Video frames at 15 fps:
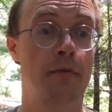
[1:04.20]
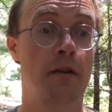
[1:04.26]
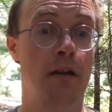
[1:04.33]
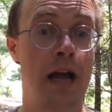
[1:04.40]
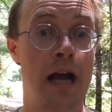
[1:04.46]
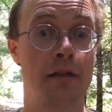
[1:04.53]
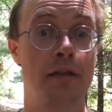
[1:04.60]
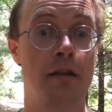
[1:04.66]

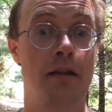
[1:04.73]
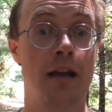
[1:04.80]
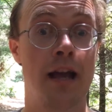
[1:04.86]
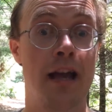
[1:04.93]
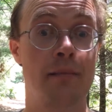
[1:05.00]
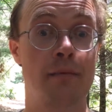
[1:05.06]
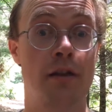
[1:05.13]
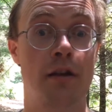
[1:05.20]
classic
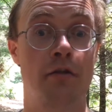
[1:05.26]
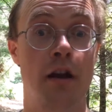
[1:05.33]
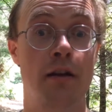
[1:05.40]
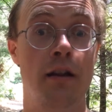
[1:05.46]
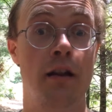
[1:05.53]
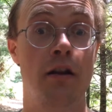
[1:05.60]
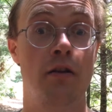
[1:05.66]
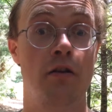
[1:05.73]
games right
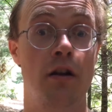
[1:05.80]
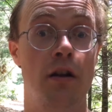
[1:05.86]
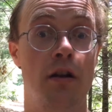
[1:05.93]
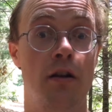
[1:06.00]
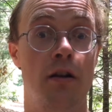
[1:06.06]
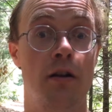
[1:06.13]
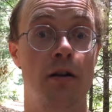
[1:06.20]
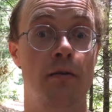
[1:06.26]
here,
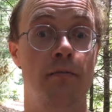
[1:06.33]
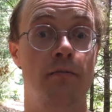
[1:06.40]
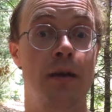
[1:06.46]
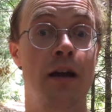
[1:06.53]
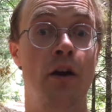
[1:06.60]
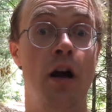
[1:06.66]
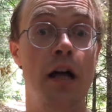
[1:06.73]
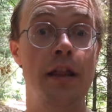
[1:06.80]

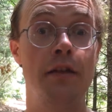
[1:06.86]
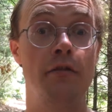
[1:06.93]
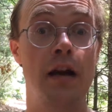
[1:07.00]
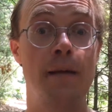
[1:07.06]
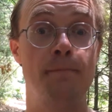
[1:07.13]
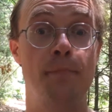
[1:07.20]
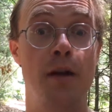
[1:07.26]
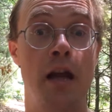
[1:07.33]
and also
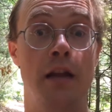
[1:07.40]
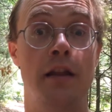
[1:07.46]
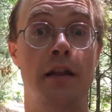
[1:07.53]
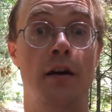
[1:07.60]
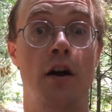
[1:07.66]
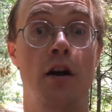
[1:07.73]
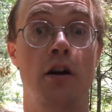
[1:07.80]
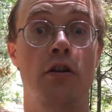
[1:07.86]
a
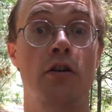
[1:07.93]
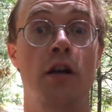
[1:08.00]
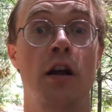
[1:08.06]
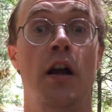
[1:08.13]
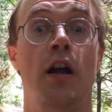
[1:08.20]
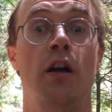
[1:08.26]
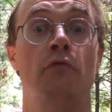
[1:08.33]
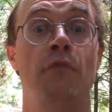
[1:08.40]
Pixar
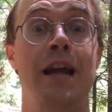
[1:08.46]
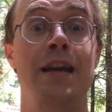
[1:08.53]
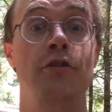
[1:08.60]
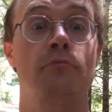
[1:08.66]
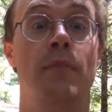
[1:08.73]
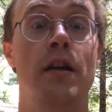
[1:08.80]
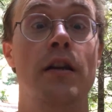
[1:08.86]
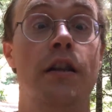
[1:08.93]

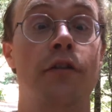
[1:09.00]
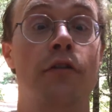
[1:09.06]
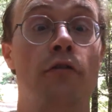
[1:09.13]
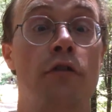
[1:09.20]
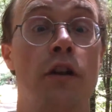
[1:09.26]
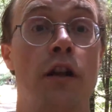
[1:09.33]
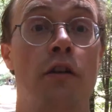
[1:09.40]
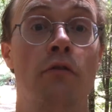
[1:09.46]
renderman
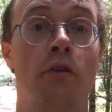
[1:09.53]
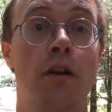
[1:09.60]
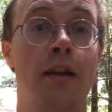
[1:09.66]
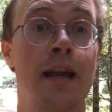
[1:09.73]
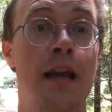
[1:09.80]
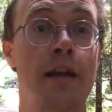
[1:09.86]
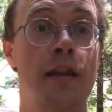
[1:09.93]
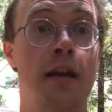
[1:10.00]
studio where
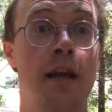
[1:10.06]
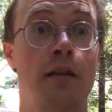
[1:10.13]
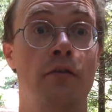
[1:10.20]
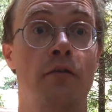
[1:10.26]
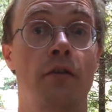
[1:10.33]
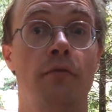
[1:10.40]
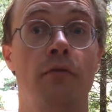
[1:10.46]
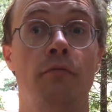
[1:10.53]
kids
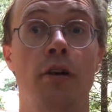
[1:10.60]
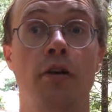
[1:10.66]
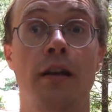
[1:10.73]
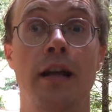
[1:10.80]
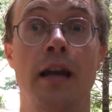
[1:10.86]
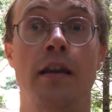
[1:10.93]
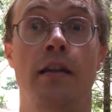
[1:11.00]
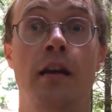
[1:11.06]
can
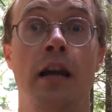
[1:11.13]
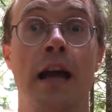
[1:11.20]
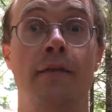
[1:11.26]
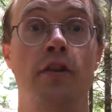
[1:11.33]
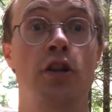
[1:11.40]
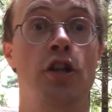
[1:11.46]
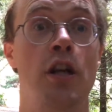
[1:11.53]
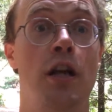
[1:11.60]
have a
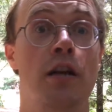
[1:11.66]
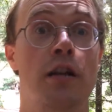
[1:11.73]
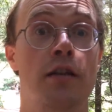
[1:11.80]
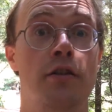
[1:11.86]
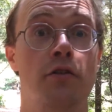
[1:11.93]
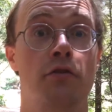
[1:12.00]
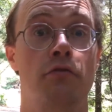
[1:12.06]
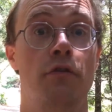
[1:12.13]
chance
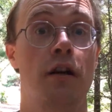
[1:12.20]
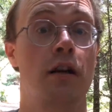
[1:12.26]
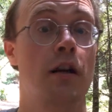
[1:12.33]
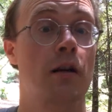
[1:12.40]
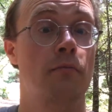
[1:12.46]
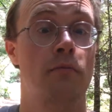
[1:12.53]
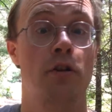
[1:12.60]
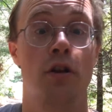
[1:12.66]

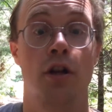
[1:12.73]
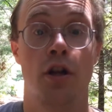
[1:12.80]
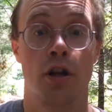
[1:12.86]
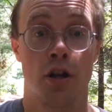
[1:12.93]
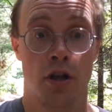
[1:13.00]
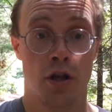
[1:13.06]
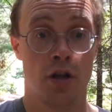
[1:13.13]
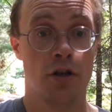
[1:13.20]
to
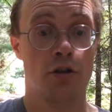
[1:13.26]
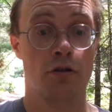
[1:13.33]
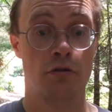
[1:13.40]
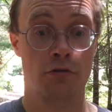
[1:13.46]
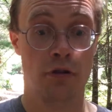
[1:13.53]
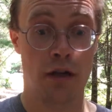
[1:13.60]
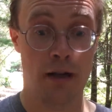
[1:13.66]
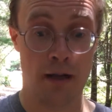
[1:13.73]

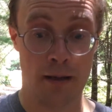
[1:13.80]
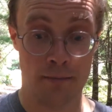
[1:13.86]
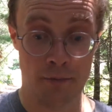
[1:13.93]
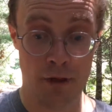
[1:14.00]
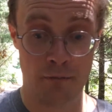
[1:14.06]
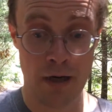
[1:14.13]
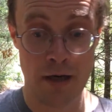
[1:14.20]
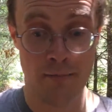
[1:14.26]
do
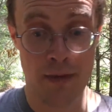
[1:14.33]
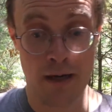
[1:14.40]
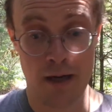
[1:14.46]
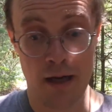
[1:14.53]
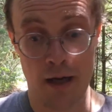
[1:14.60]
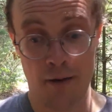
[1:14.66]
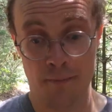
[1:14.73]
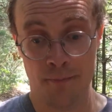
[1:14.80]
the renderment
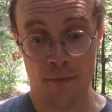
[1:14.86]
here.